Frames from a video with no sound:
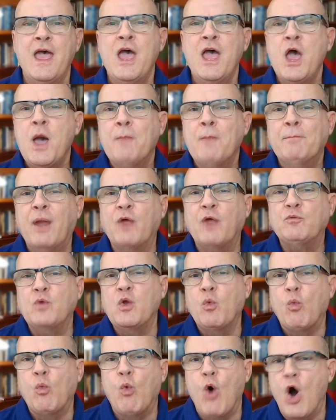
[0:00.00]
"But if we
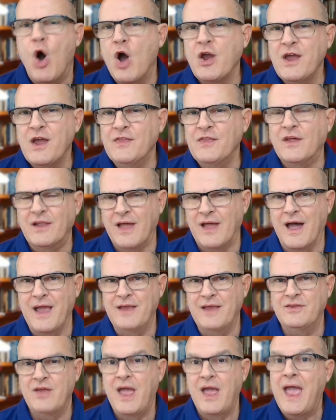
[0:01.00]
walk in the
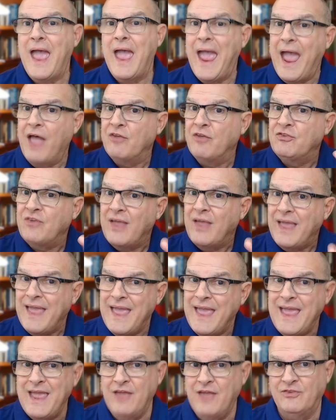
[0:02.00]
light, as
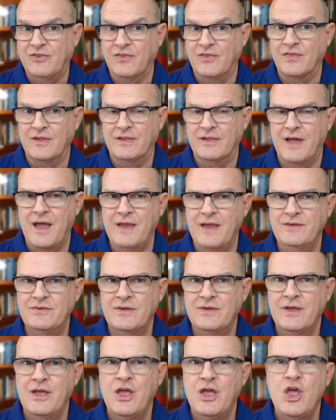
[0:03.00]
he is in the light,
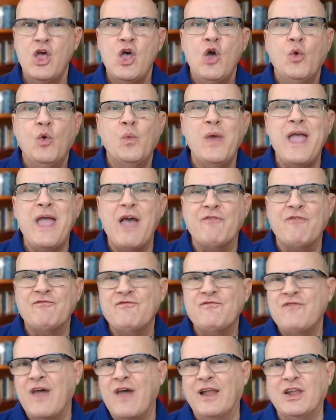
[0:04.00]
we have
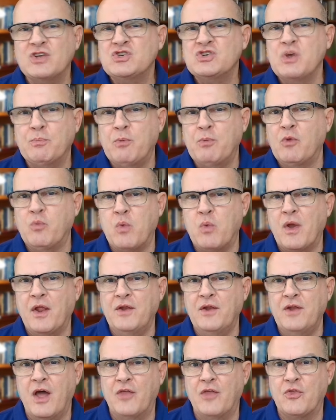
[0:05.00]
fellowship with one
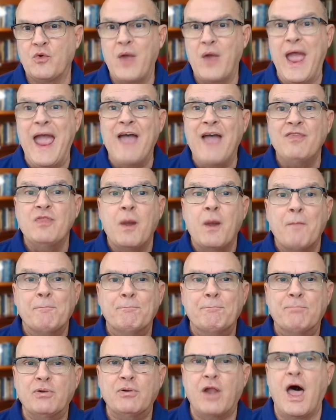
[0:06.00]
another, and the
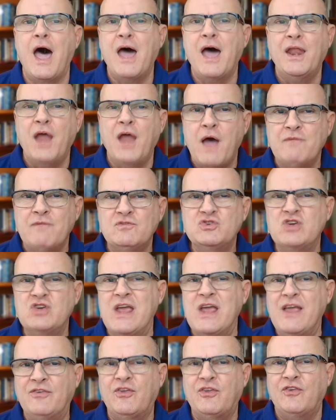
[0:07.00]
blood of
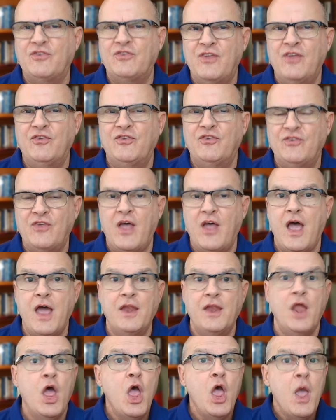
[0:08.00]
Jesus, his
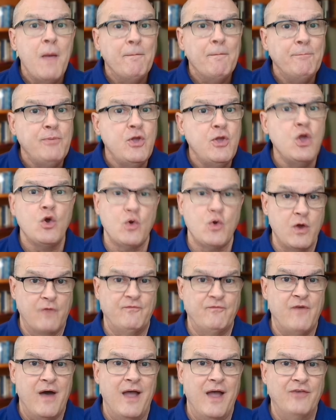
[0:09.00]
son,
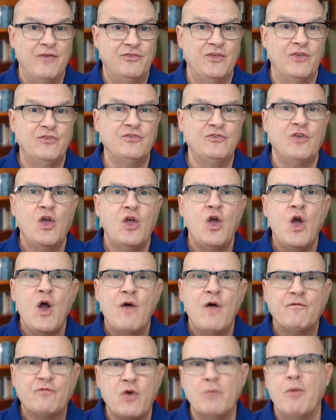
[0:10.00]
purifies us
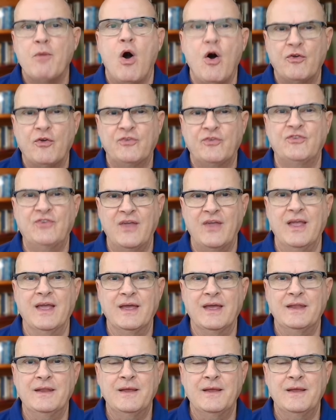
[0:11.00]
from all sin."